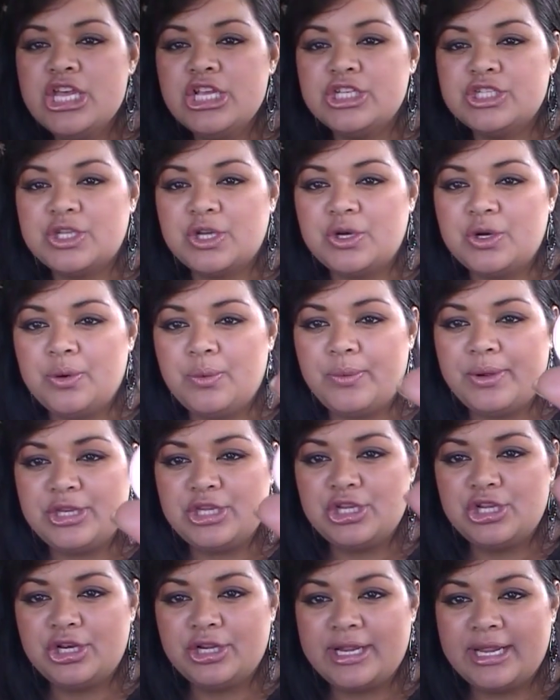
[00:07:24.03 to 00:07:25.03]
So when
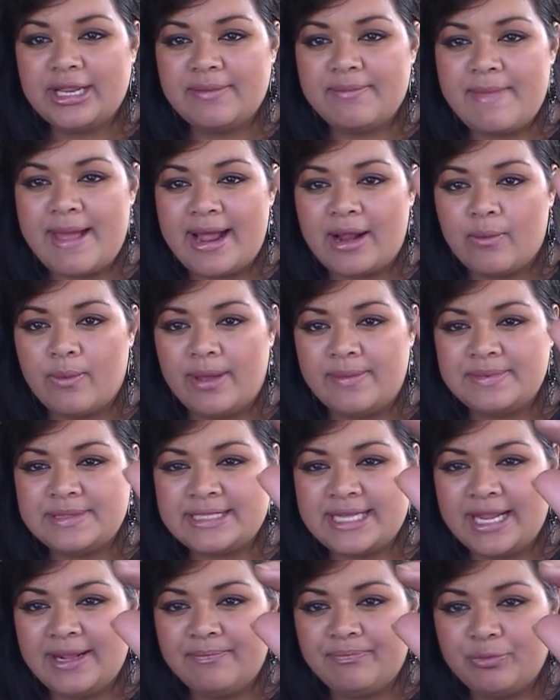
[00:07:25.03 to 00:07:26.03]
you look at MAC
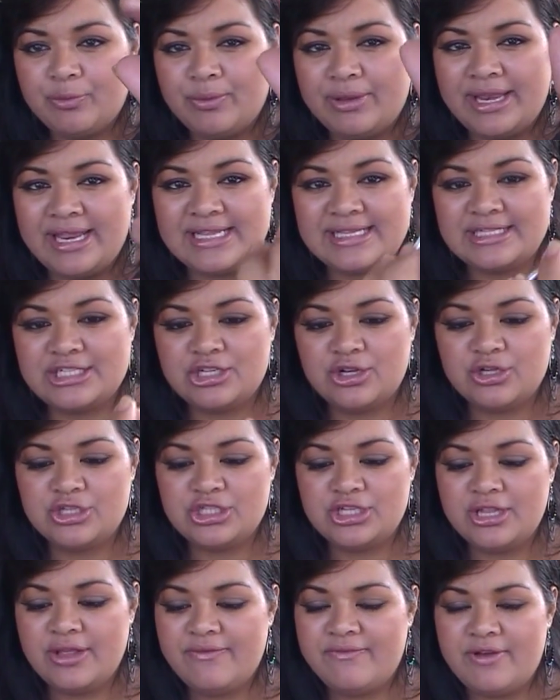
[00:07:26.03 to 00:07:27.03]
website, when it shows
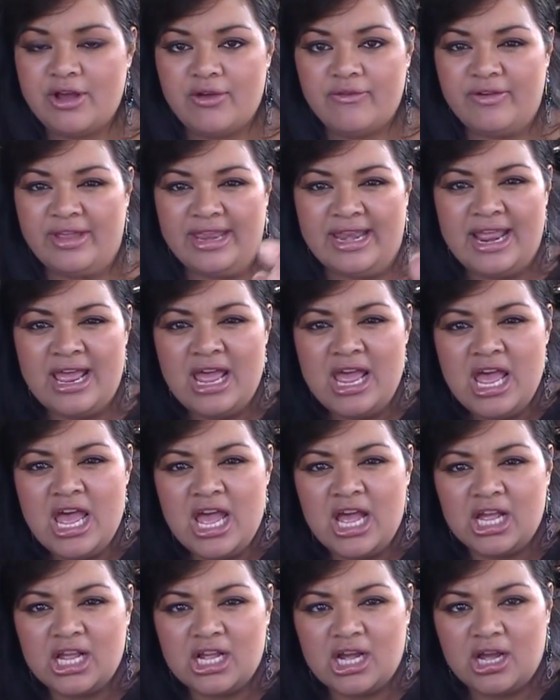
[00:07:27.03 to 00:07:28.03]
you the Velvet,
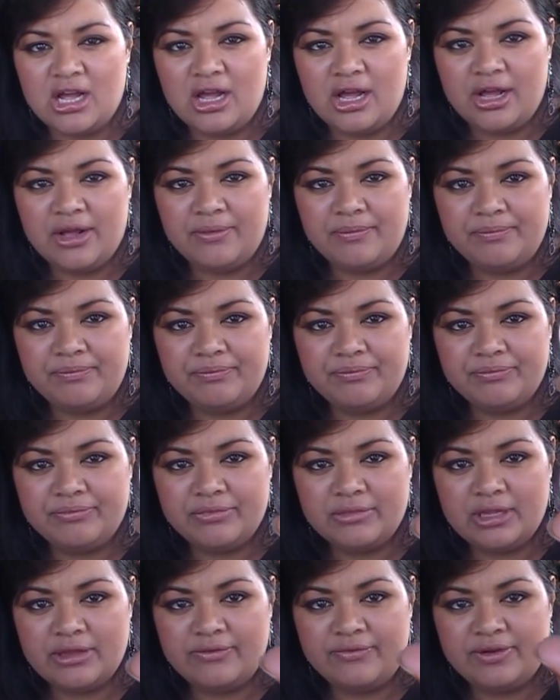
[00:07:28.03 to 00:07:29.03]

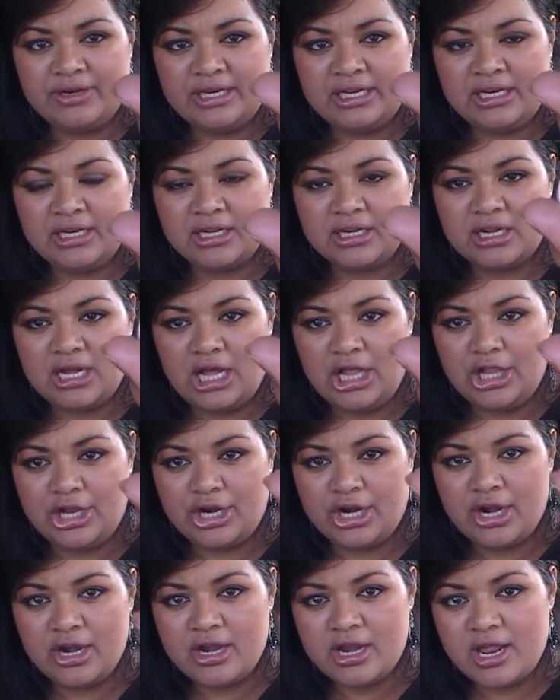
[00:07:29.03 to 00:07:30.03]
the vanilla
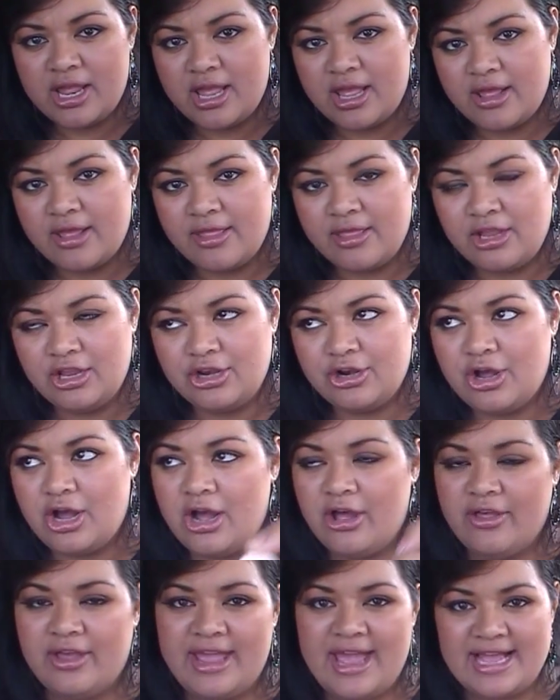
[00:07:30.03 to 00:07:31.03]
color, you know
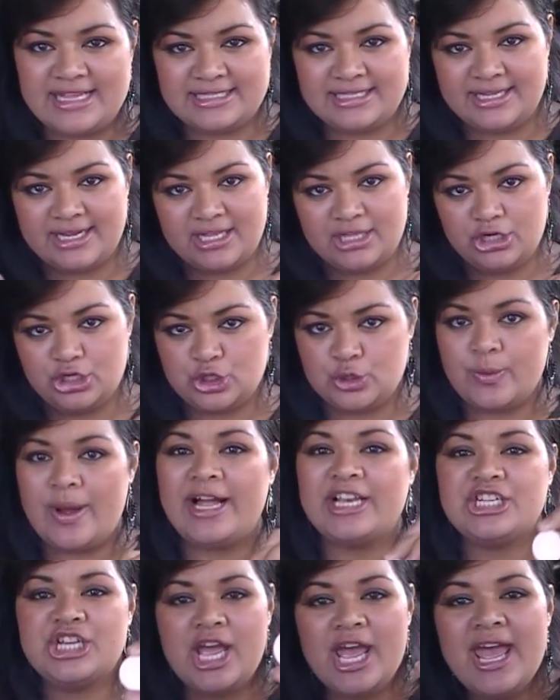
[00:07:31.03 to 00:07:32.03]
how it has like a little
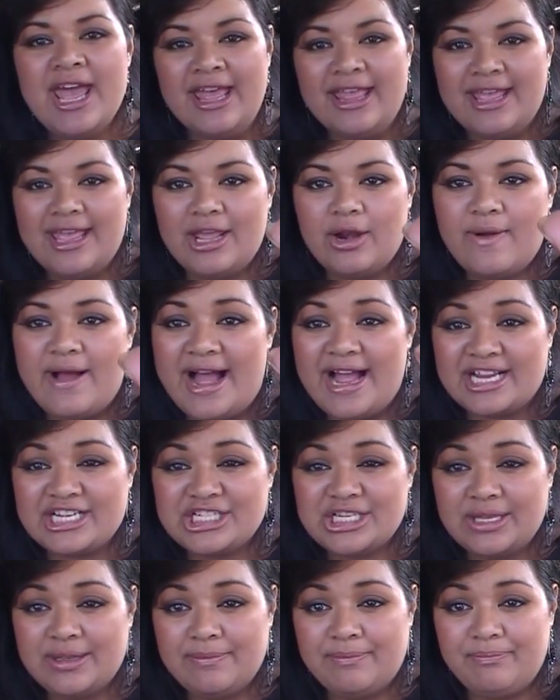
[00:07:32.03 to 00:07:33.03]
swatch, it'll
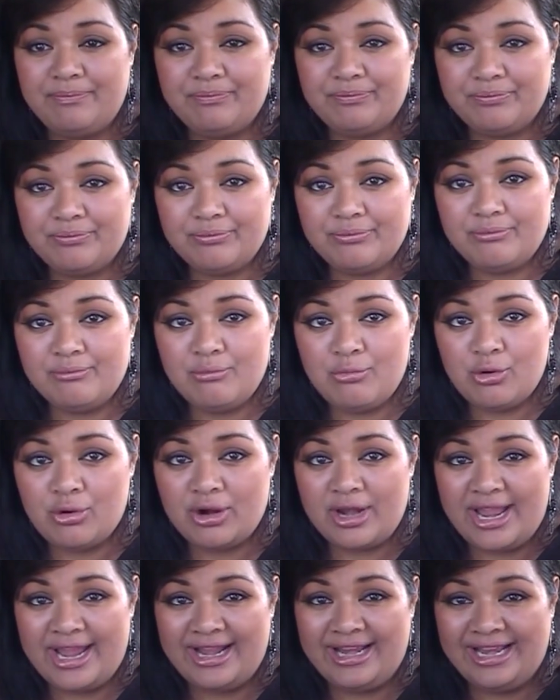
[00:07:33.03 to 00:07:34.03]
actually more
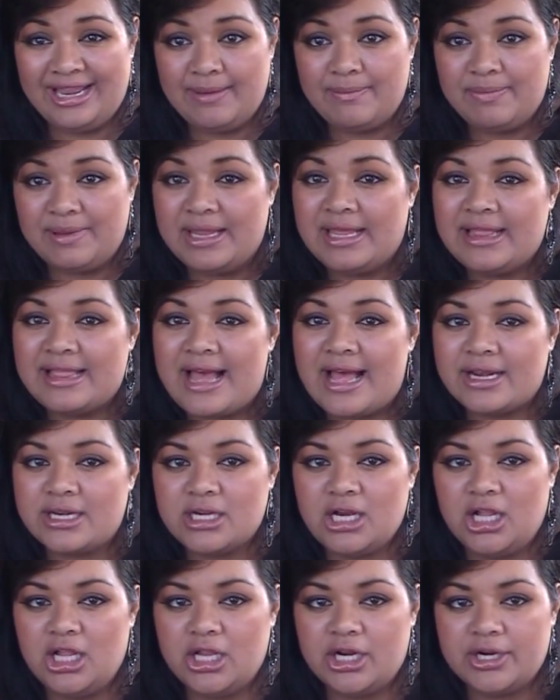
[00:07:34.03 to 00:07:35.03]
likely be that
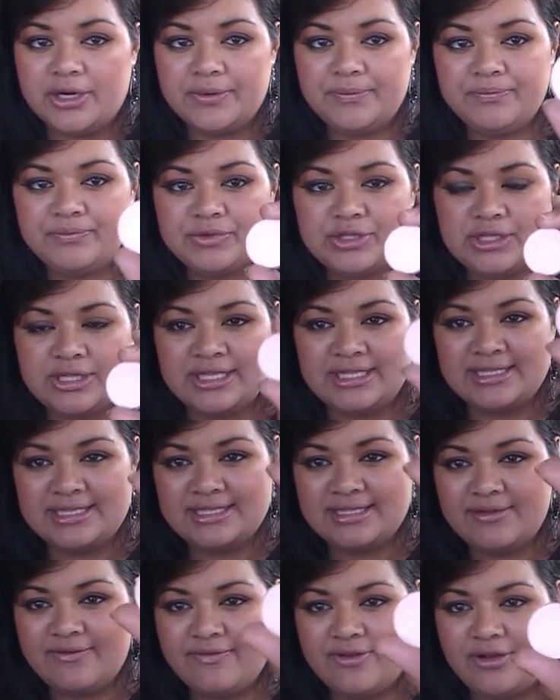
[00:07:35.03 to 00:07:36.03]
color. So this is
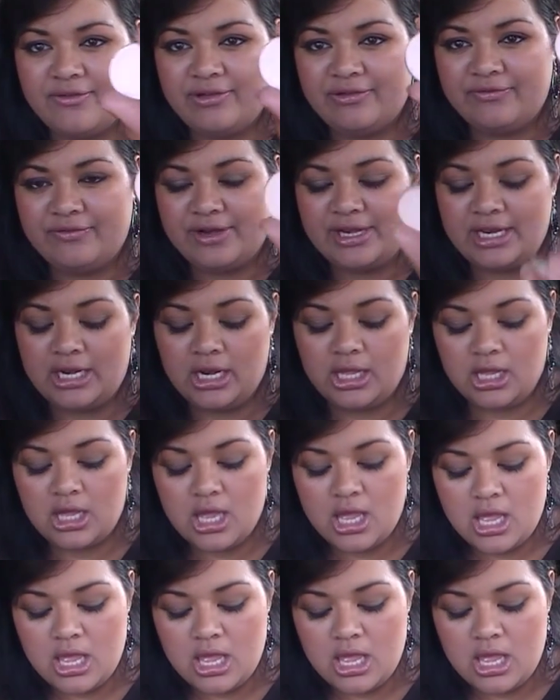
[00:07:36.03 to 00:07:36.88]
the Velvet Vanilla.